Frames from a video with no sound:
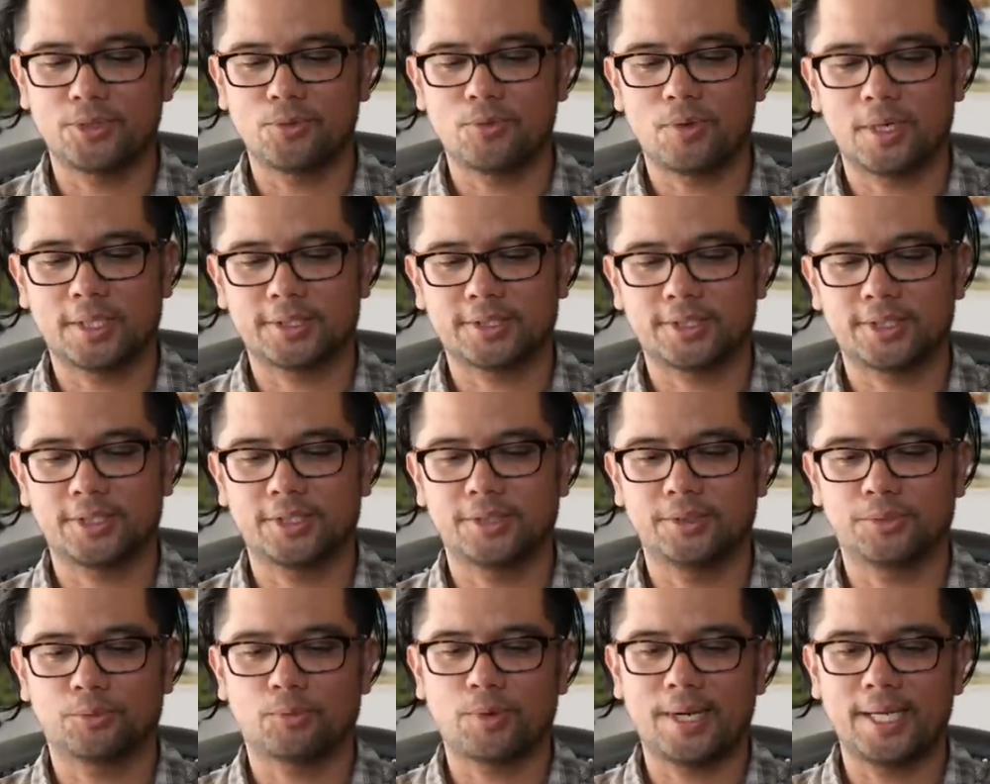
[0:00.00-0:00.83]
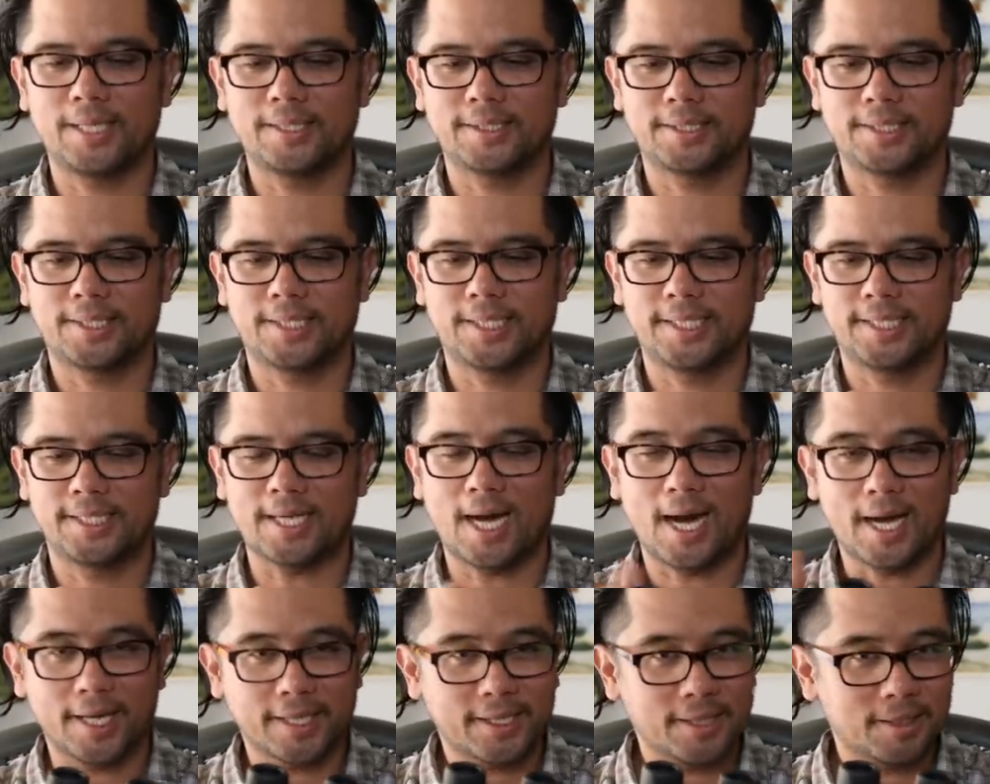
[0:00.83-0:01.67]
you want to raise the
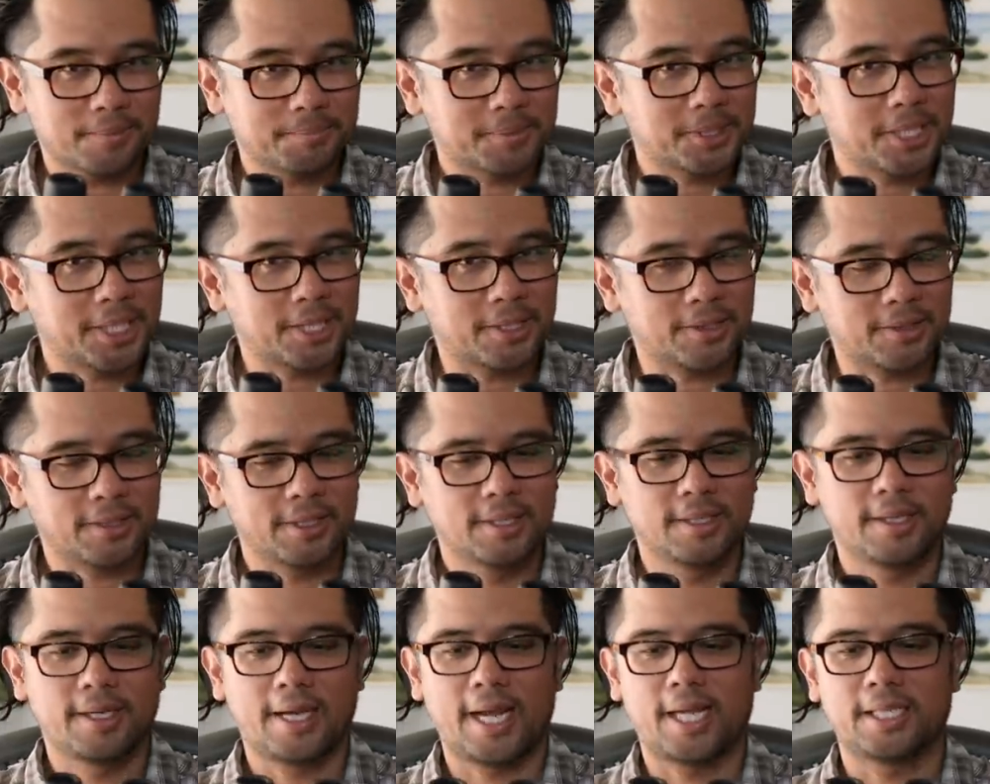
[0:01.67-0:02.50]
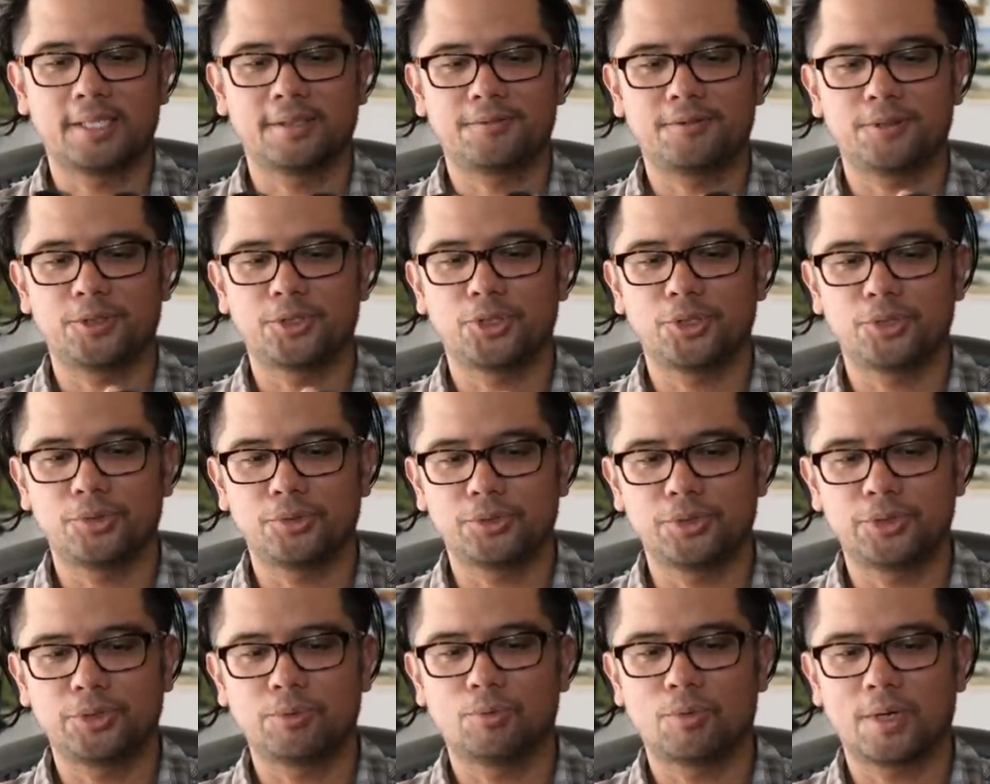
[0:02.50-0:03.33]
eye cups here, and if you do,
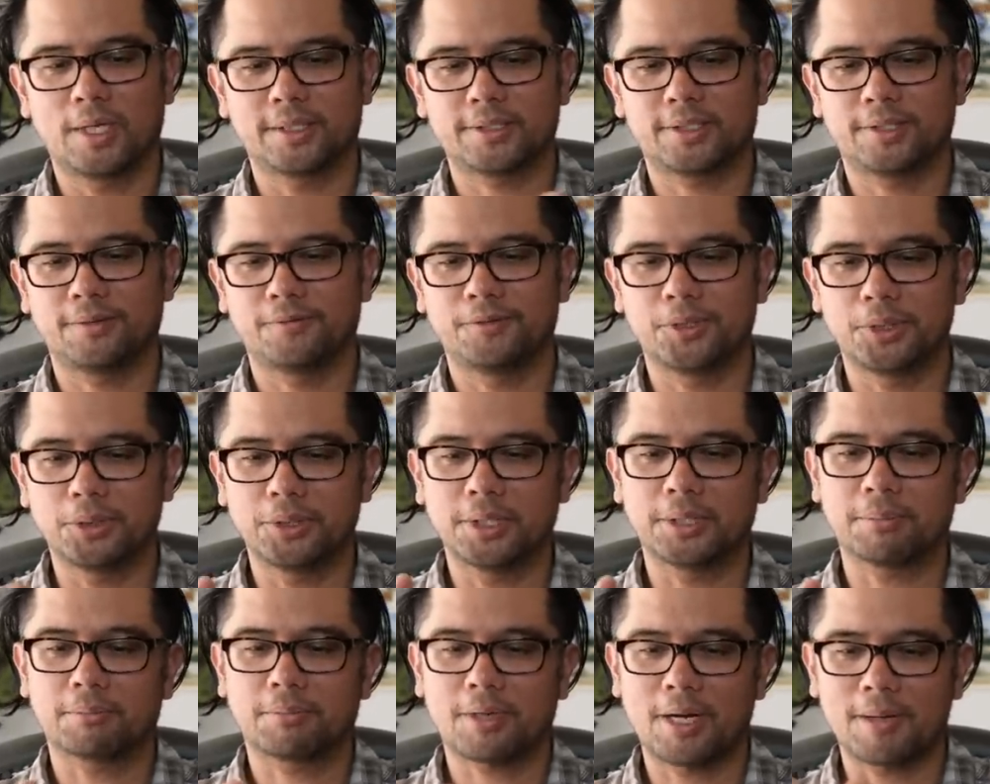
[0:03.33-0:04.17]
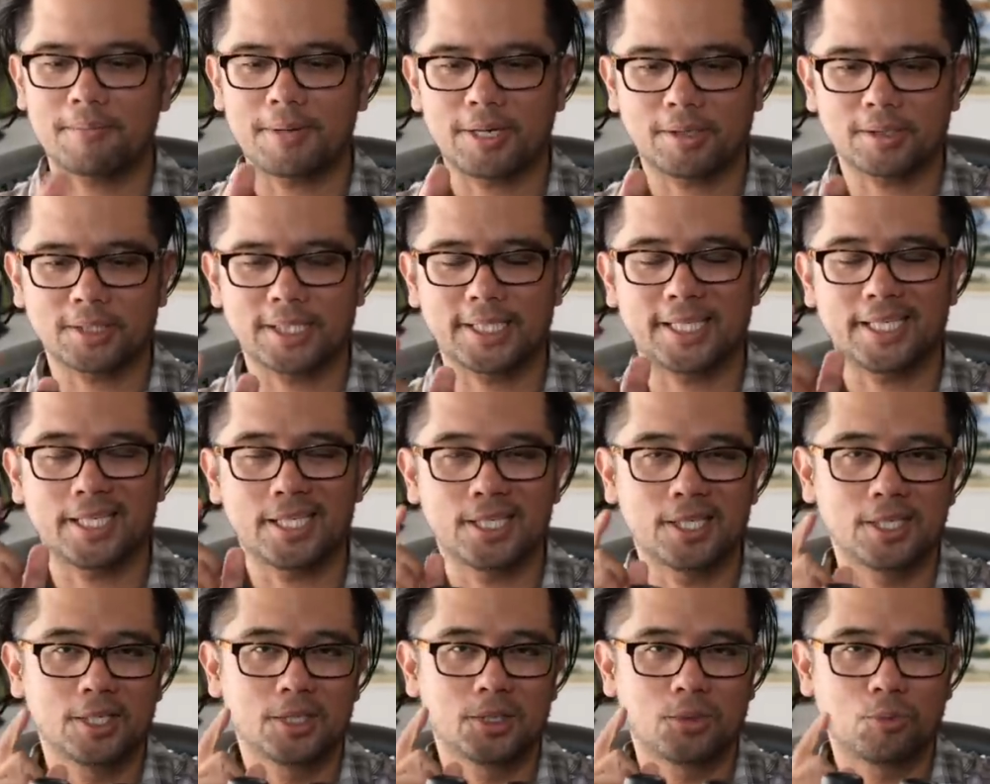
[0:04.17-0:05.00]
you want to view it primarily
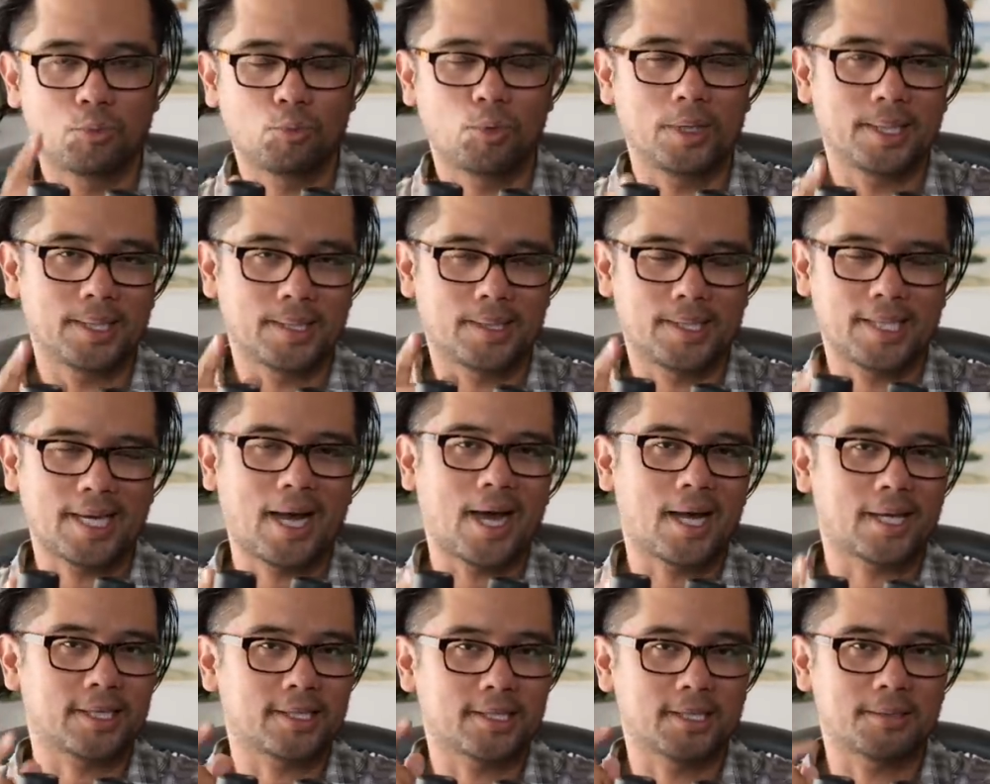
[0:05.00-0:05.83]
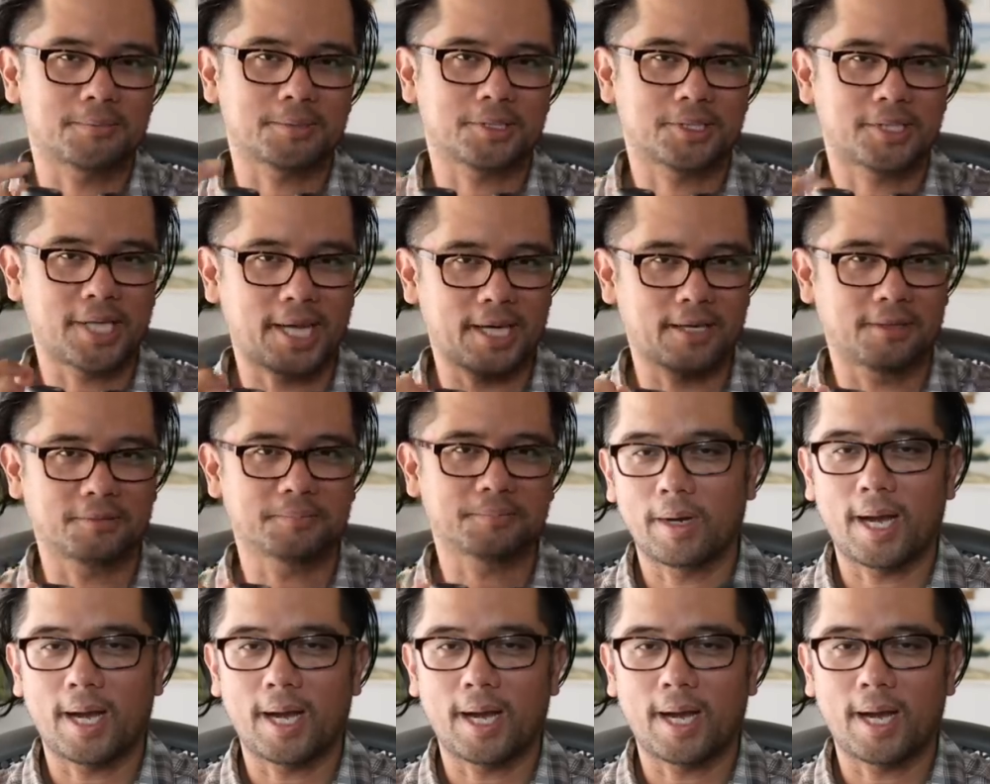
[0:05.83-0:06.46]
with the eye cups down.